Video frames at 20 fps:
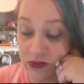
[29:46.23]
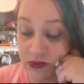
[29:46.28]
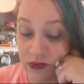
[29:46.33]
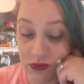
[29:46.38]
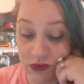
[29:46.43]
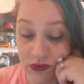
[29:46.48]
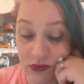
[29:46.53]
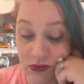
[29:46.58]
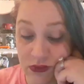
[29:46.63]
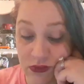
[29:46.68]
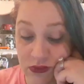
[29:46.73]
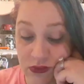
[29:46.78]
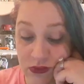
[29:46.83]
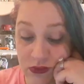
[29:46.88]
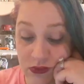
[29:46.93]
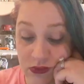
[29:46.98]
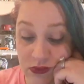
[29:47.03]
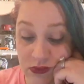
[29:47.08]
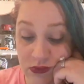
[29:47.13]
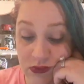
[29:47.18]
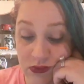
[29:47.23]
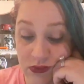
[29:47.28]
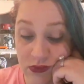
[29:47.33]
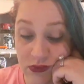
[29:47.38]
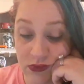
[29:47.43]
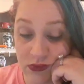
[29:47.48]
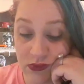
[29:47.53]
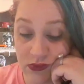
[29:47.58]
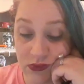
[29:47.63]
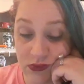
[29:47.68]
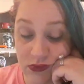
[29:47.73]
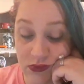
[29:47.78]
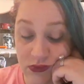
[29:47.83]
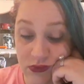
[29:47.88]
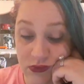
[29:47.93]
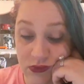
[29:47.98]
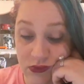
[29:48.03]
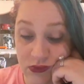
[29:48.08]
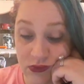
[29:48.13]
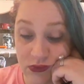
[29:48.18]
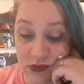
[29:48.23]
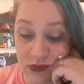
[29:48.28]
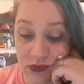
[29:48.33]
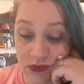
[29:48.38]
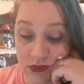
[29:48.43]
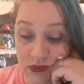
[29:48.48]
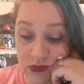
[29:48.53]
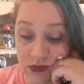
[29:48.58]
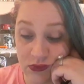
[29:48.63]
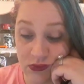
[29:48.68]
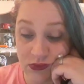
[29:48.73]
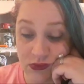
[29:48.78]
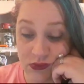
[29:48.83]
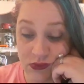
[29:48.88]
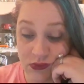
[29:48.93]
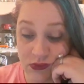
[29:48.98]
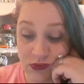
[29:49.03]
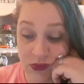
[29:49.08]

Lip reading: Nothing is said.